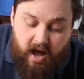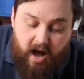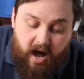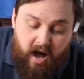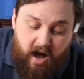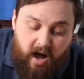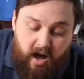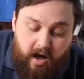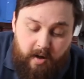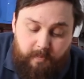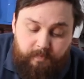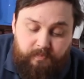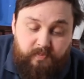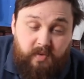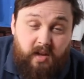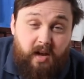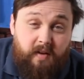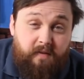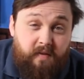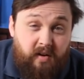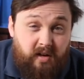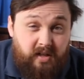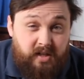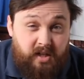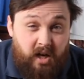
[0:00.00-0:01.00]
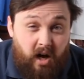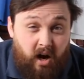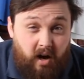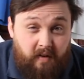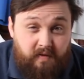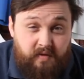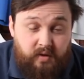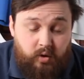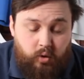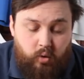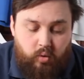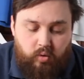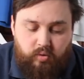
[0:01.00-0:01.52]
A very
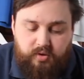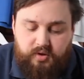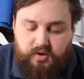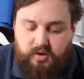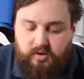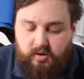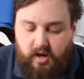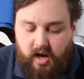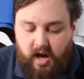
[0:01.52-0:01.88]
tough torch,